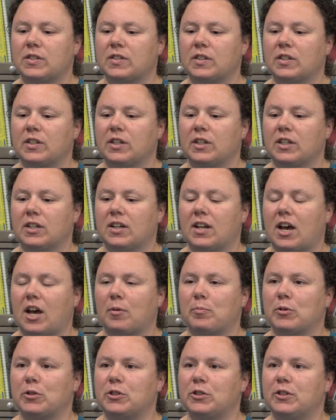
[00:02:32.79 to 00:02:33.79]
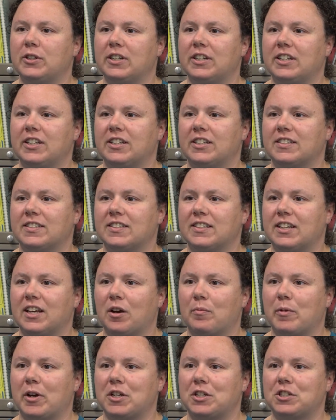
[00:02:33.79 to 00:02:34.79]
just a good opportunity to see
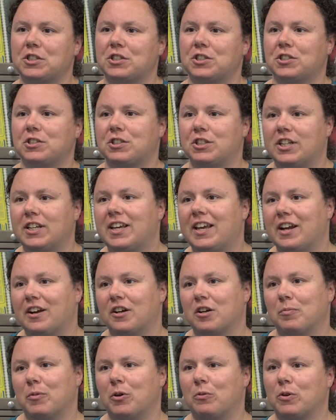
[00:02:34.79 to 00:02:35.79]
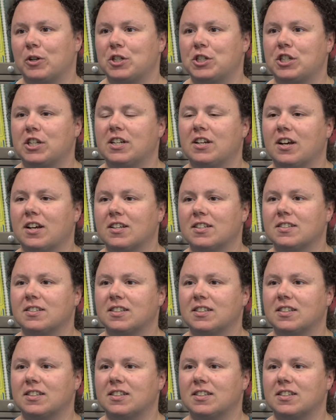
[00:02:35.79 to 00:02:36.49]
how much she cared about what she does.